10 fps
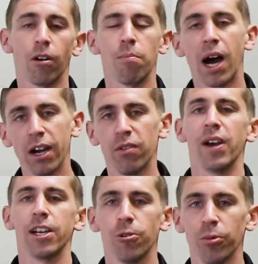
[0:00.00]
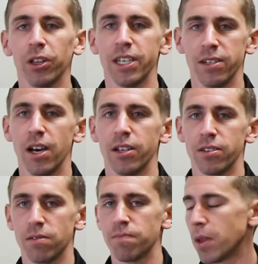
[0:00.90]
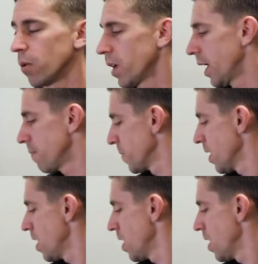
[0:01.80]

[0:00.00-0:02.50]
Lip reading: or myofascial release does, okay?